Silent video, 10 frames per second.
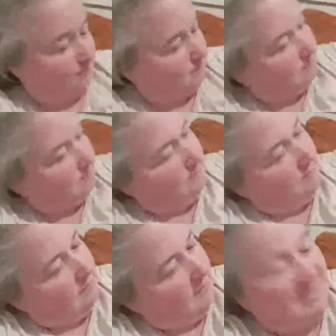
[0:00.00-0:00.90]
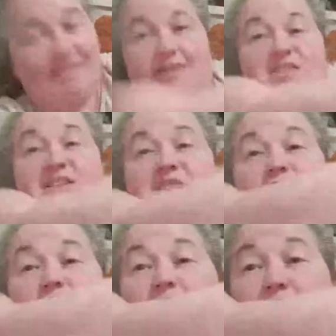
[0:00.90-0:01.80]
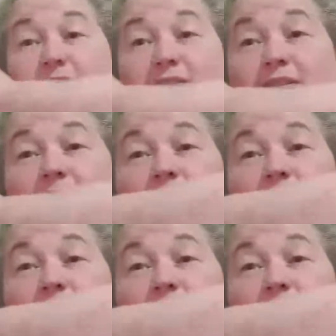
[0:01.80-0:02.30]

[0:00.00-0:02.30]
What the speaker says: around. I didn't actually even realise this